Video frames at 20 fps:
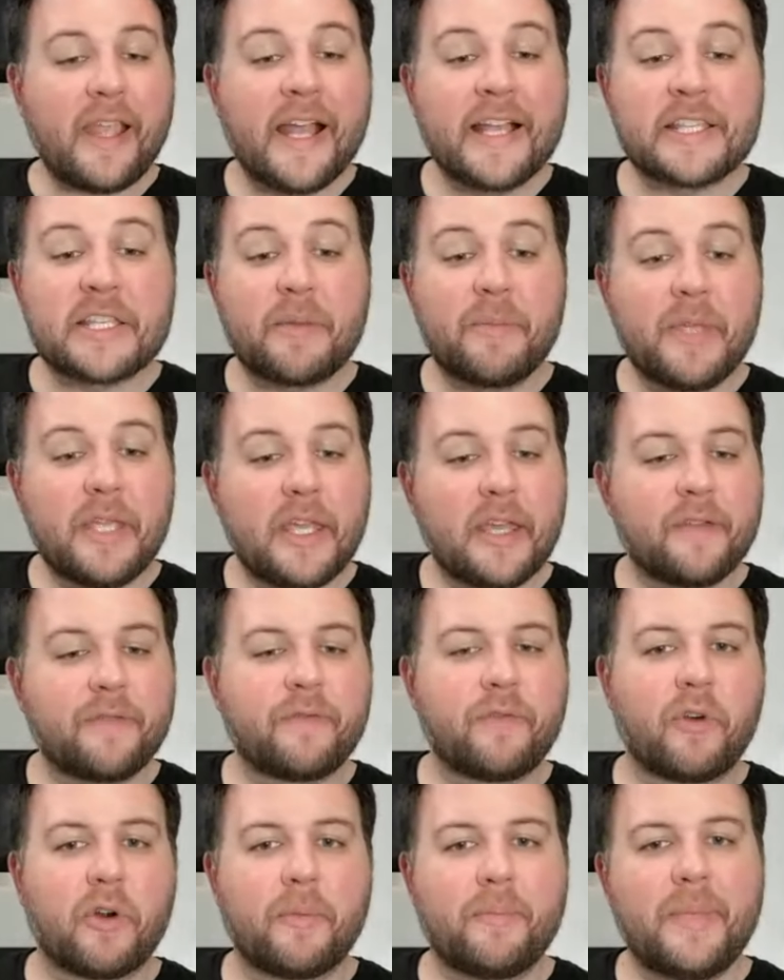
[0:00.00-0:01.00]
that's gonna be it
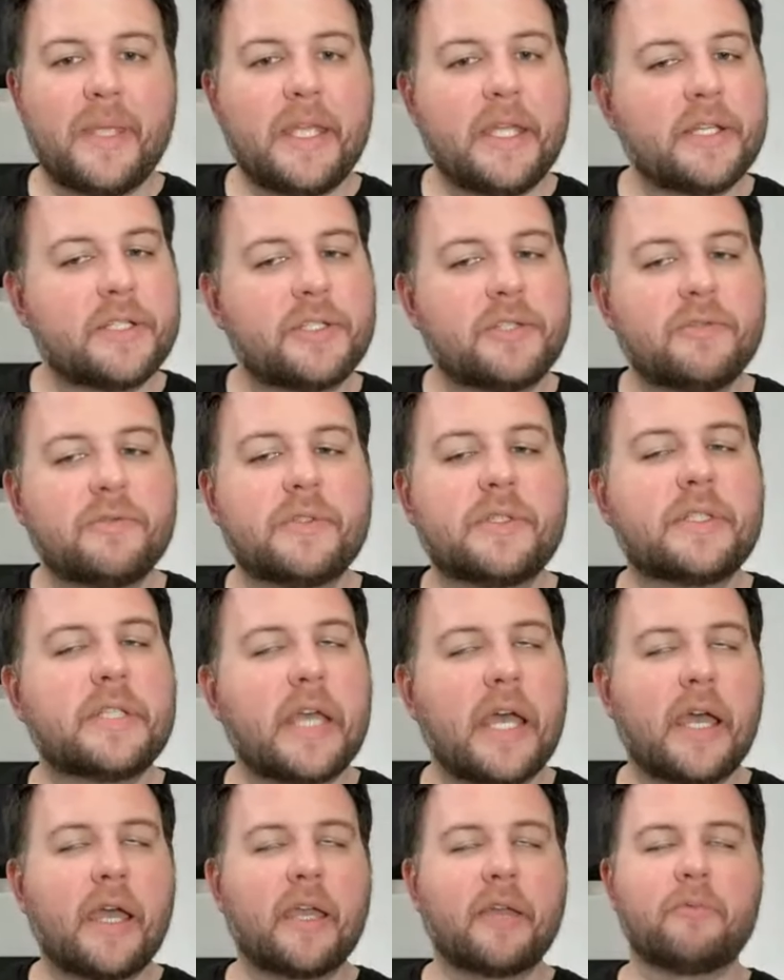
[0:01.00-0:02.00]
for me
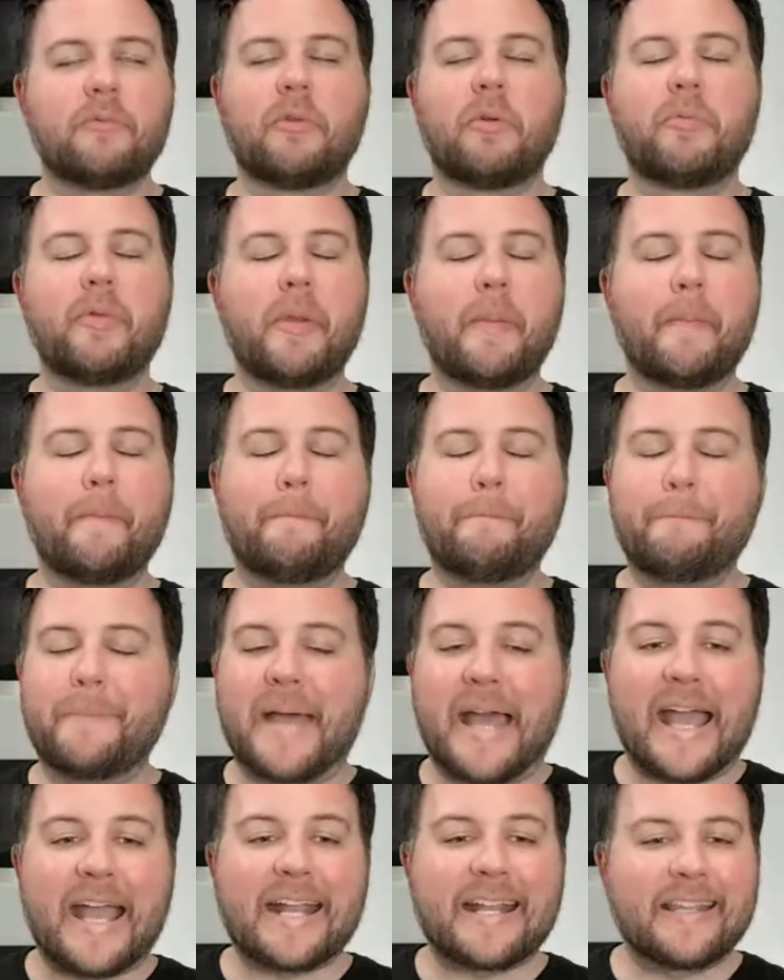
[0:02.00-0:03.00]
today. We'll be
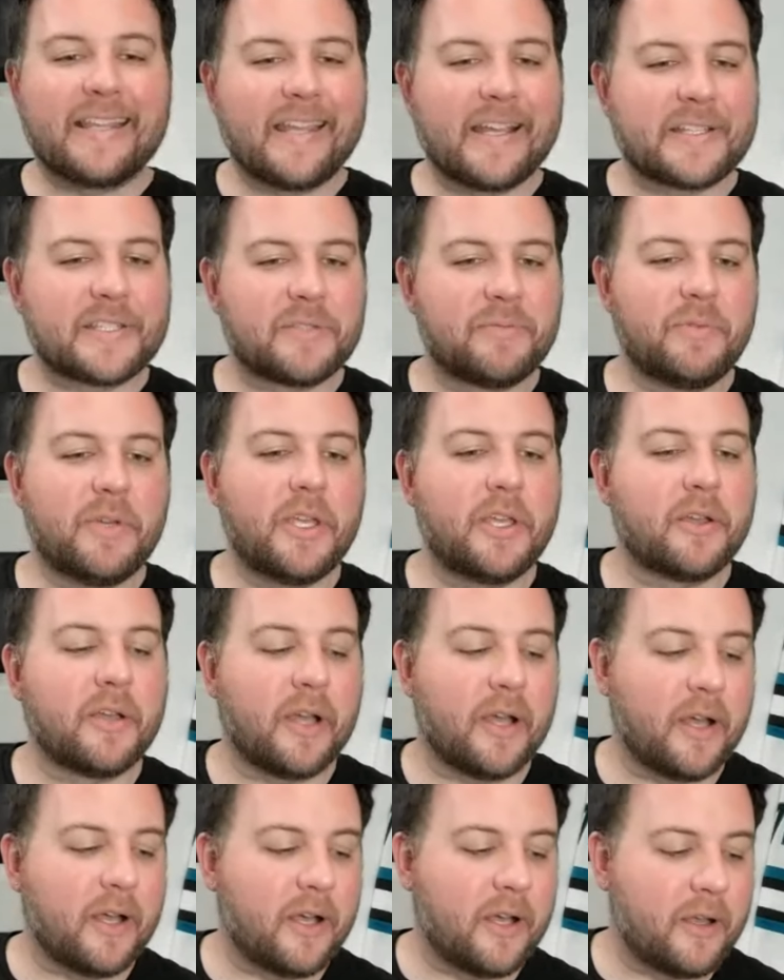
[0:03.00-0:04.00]
back next
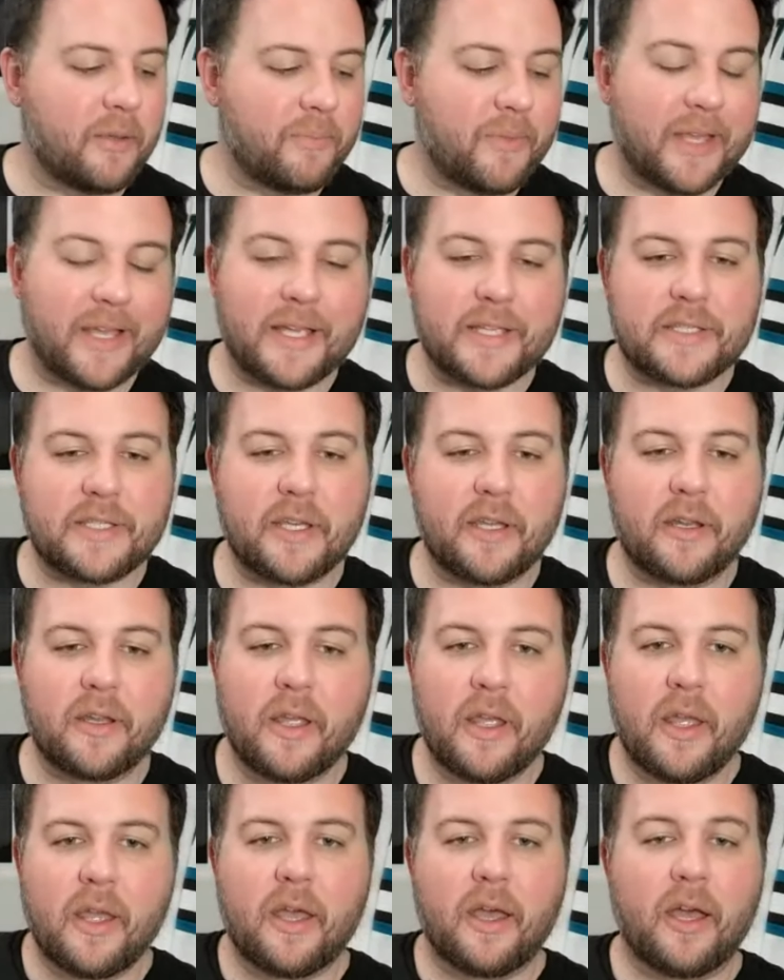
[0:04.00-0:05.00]
week. Um, like I said,
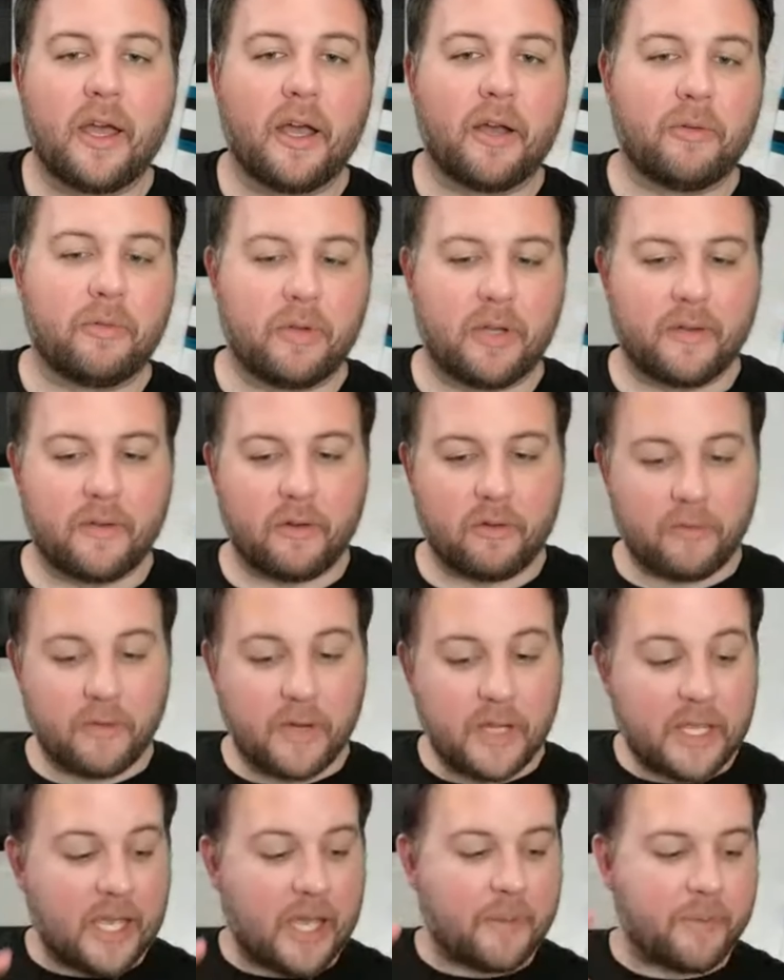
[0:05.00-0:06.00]
uh, we'll have a
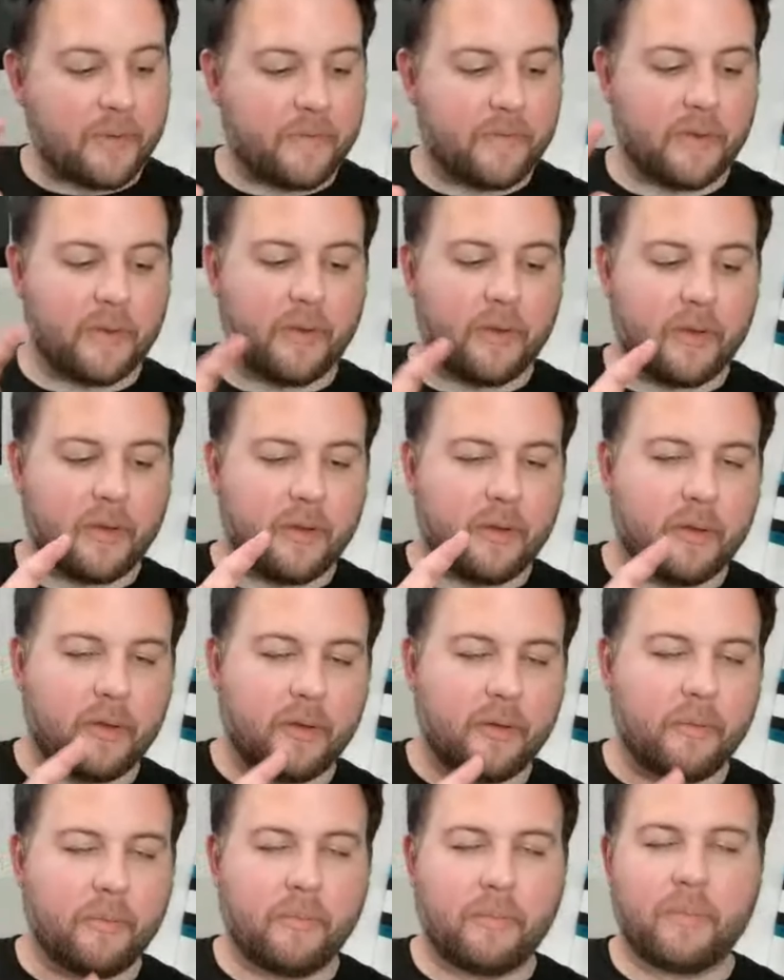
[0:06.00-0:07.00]
recap of
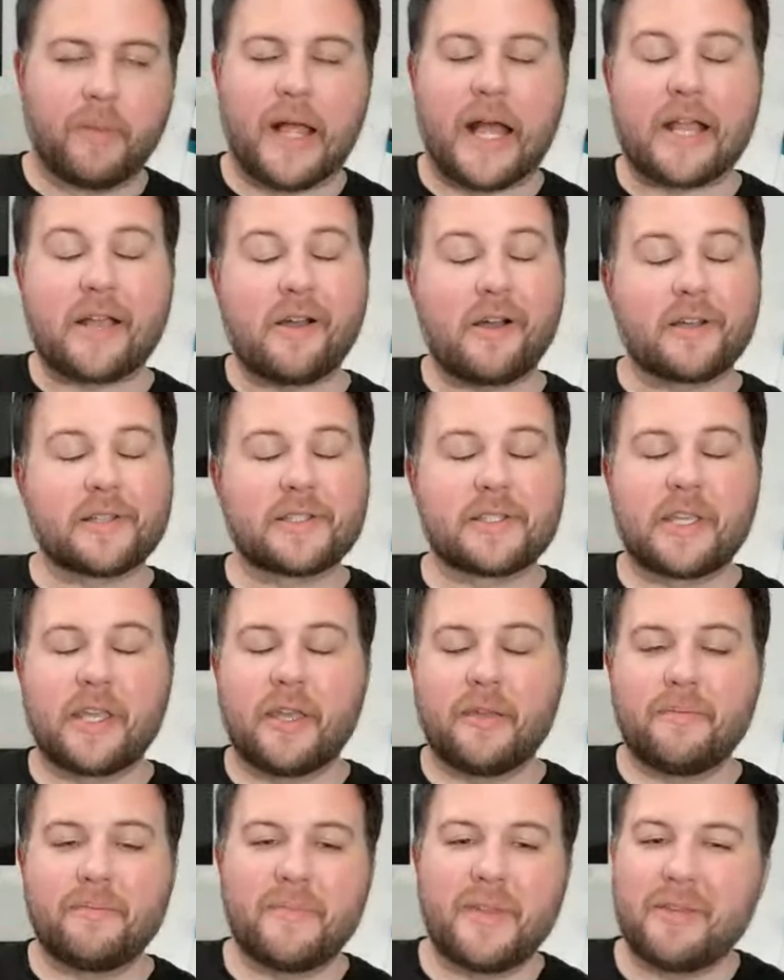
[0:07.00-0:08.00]
the Blackhawks
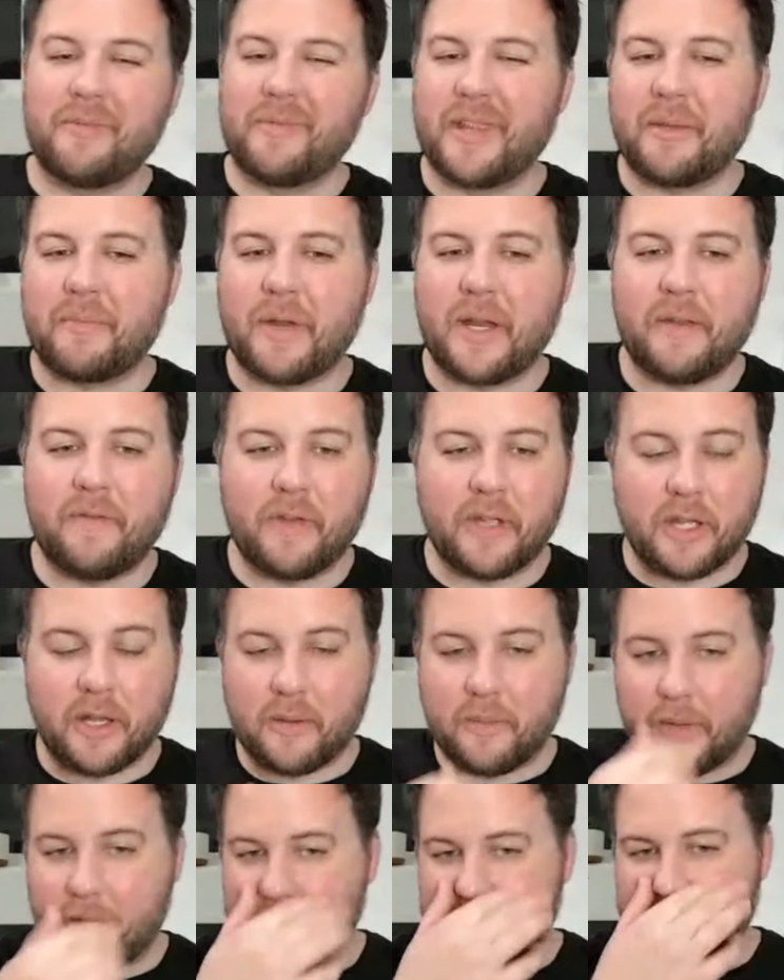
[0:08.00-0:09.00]
game. Maybe that might even
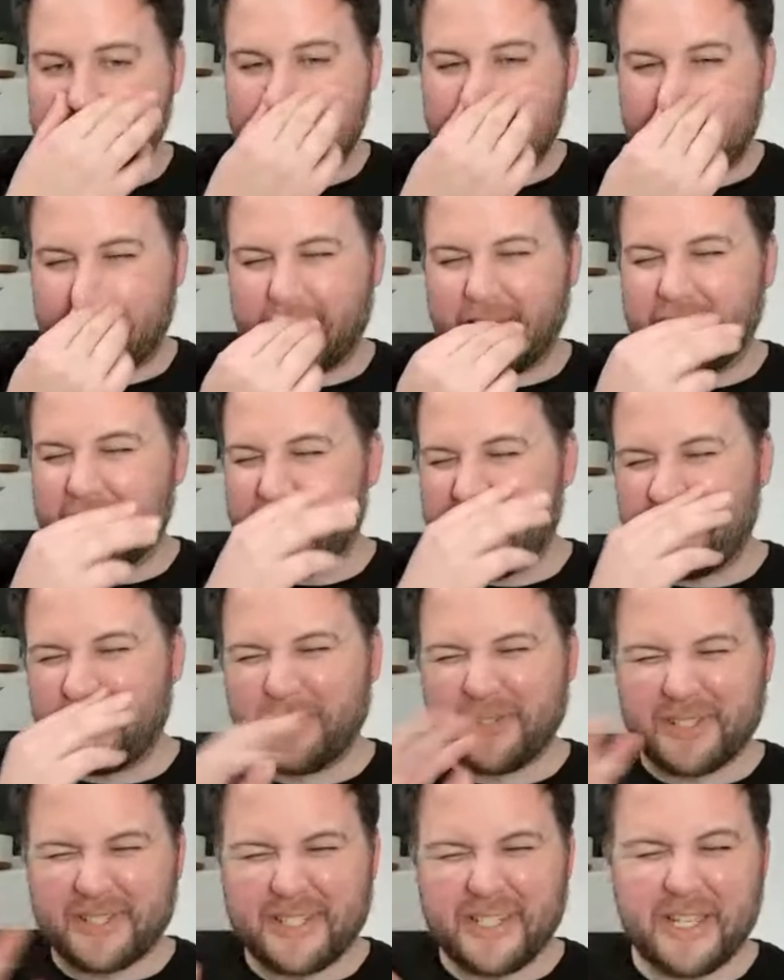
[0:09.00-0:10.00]
come out Saturday night.
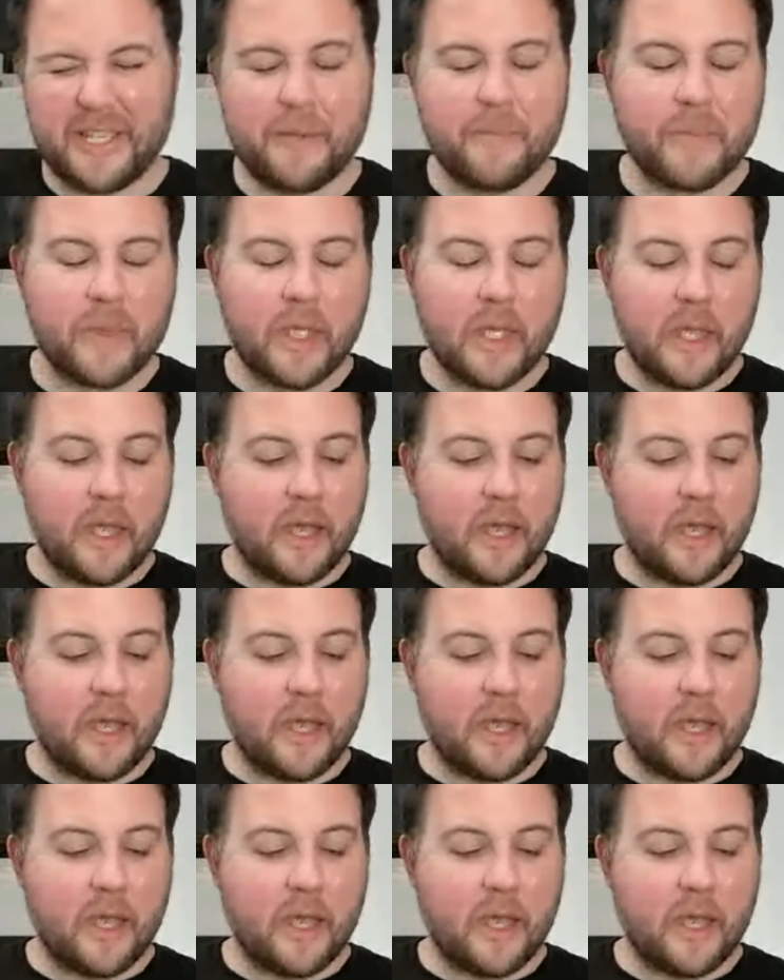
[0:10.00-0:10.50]
We'll see.